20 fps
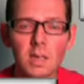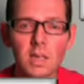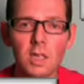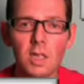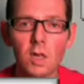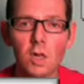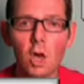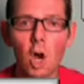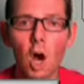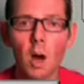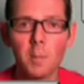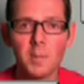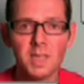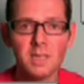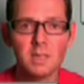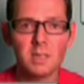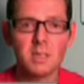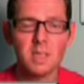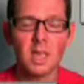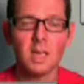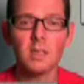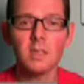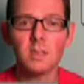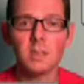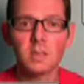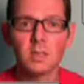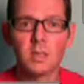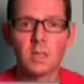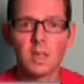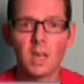your common
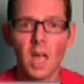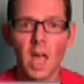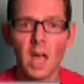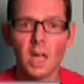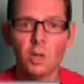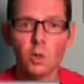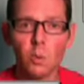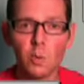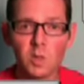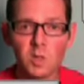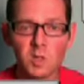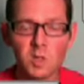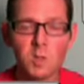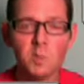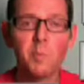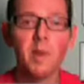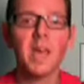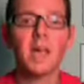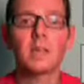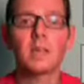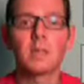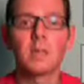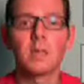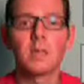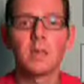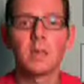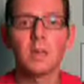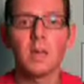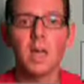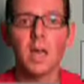sense, and your respect
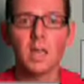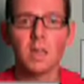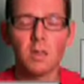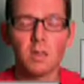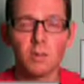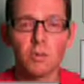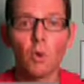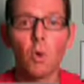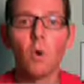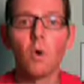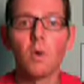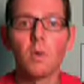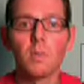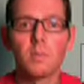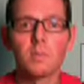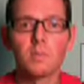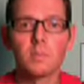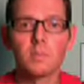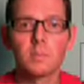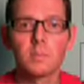at the door.